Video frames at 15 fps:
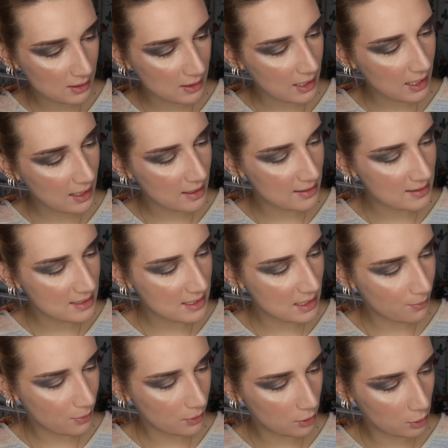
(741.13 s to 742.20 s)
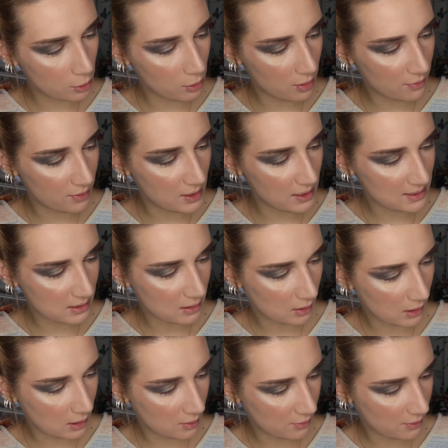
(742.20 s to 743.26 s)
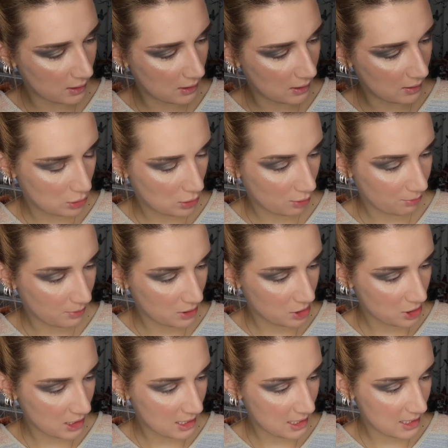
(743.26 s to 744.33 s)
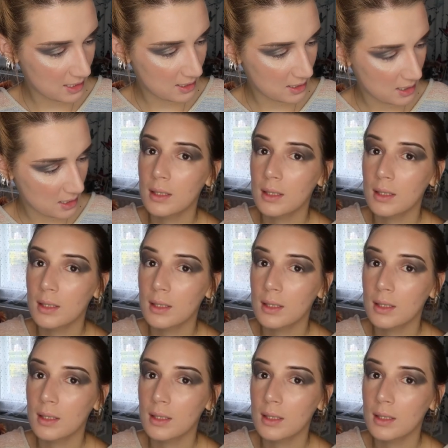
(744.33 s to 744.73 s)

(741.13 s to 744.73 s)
That is typical of this kind of a topper shade,